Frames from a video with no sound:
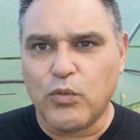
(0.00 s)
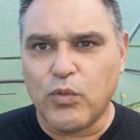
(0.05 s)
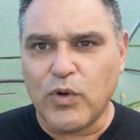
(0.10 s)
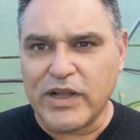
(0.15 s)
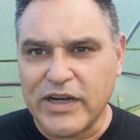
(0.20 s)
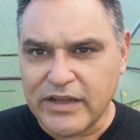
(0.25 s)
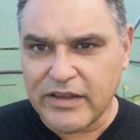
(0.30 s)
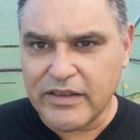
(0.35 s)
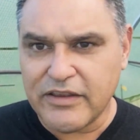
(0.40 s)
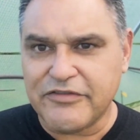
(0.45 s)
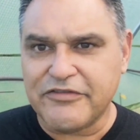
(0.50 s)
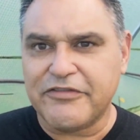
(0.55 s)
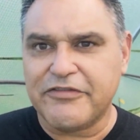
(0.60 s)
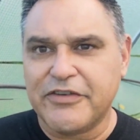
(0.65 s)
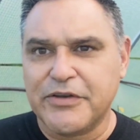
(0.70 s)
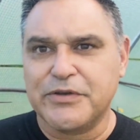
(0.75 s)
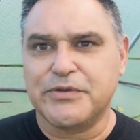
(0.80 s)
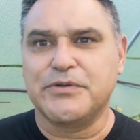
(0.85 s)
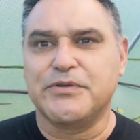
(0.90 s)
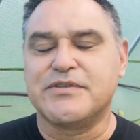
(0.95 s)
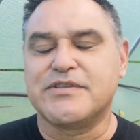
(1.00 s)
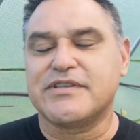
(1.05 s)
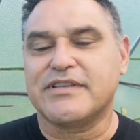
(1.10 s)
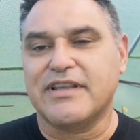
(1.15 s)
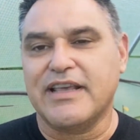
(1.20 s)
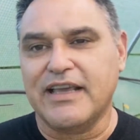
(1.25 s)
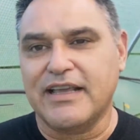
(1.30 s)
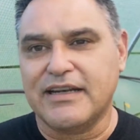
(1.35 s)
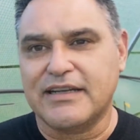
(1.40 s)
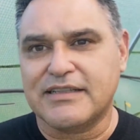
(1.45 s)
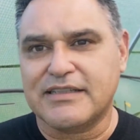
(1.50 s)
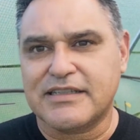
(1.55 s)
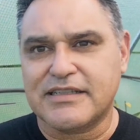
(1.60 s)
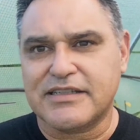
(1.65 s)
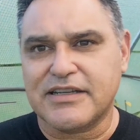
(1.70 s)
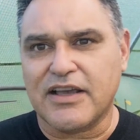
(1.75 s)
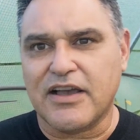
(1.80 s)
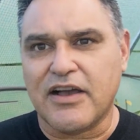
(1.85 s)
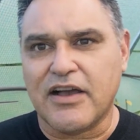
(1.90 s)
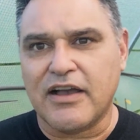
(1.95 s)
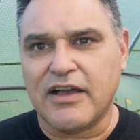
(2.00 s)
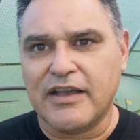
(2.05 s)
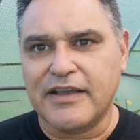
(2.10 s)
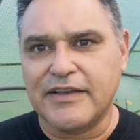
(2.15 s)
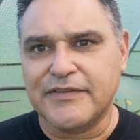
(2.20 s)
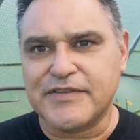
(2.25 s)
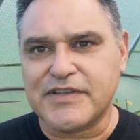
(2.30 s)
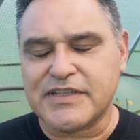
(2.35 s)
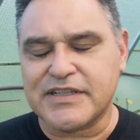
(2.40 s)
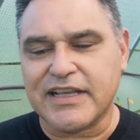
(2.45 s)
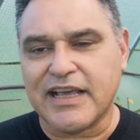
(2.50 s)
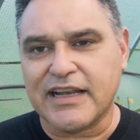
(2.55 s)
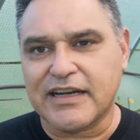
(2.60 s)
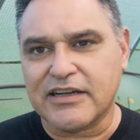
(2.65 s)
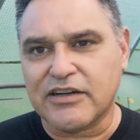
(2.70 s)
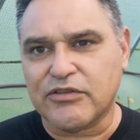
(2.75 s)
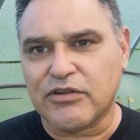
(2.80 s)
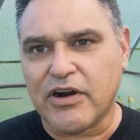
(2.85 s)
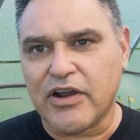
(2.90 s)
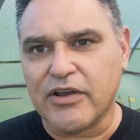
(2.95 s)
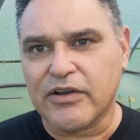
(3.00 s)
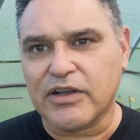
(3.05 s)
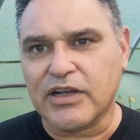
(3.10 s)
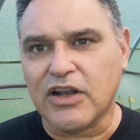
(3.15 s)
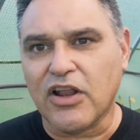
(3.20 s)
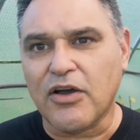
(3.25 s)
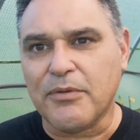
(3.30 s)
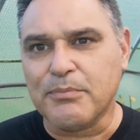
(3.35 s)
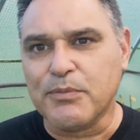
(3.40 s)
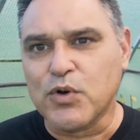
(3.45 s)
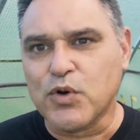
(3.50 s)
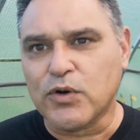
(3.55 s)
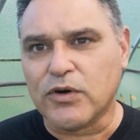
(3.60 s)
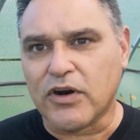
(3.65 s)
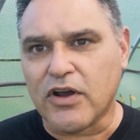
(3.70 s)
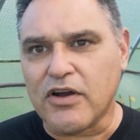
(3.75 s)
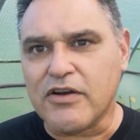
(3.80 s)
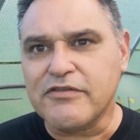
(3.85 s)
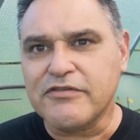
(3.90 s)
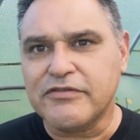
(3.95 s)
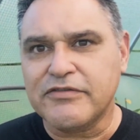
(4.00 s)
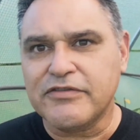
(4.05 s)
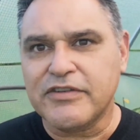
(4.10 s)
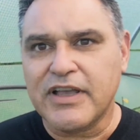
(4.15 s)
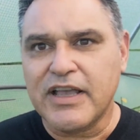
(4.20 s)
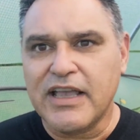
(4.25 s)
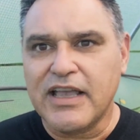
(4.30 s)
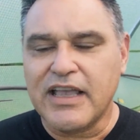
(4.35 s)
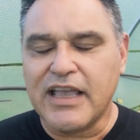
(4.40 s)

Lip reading: One of the foods that I've started growing a lot more of